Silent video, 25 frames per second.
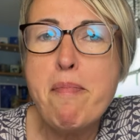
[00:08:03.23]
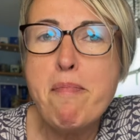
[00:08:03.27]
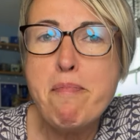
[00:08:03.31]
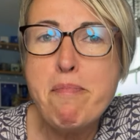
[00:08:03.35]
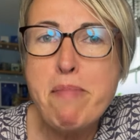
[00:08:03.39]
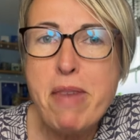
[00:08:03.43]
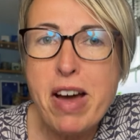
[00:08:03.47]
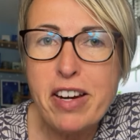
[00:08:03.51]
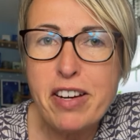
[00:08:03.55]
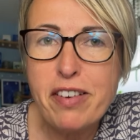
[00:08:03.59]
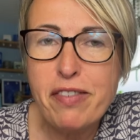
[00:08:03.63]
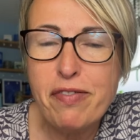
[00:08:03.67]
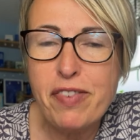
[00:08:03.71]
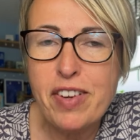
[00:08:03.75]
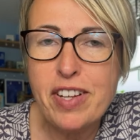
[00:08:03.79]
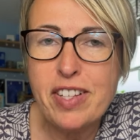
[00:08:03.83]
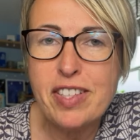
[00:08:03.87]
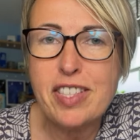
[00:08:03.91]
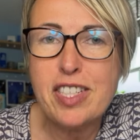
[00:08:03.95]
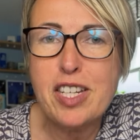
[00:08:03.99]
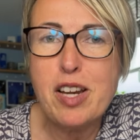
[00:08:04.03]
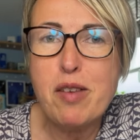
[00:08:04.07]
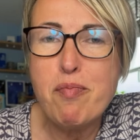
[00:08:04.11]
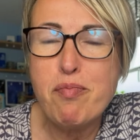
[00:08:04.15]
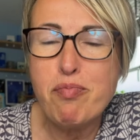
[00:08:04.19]

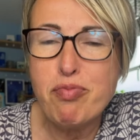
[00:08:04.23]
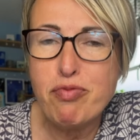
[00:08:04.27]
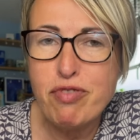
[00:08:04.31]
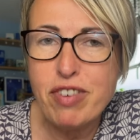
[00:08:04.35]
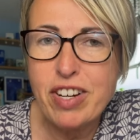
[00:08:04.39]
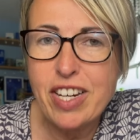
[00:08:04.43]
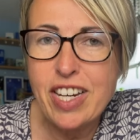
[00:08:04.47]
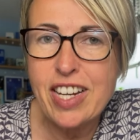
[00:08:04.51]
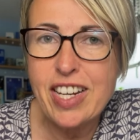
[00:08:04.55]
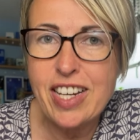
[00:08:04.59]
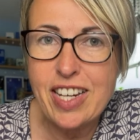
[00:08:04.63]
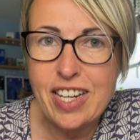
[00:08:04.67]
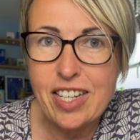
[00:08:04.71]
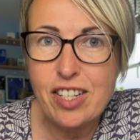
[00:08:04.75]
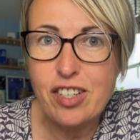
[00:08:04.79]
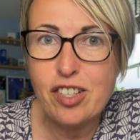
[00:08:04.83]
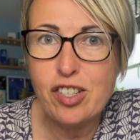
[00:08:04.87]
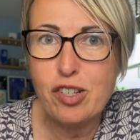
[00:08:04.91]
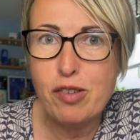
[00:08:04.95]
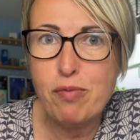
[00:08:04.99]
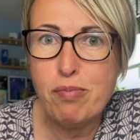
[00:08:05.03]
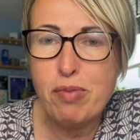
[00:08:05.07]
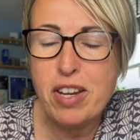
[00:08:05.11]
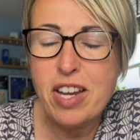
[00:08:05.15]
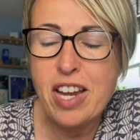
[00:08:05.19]
manifest it, bring it
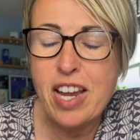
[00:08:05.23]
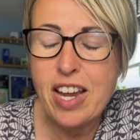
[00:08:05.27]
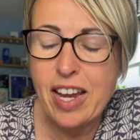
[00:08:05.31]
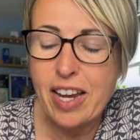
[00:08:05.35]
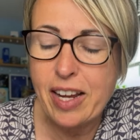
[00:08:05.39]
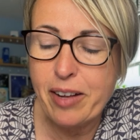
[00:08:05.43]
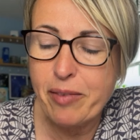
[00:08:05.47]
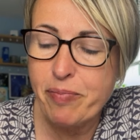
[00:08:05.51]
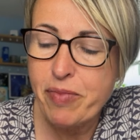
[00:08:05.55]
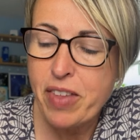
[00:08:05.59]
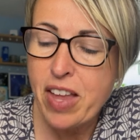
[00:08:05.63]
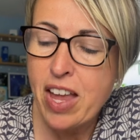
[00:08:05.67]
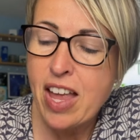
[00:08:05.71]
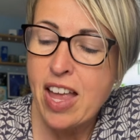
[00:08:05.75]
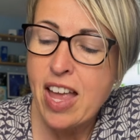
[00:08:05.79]
into being